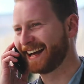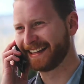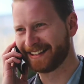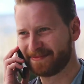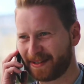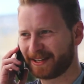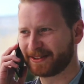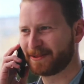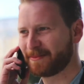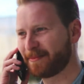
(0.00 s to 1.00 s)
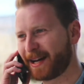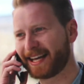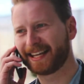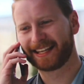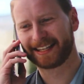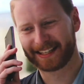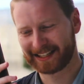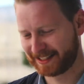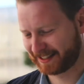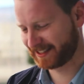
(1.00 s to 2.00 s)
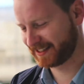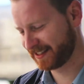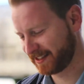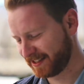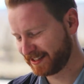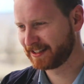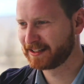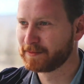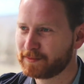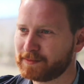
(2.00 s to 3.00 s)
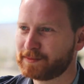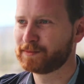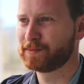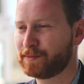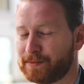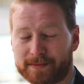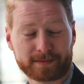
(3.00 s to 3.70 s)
platforms with thousands or even tens of thousands of followers.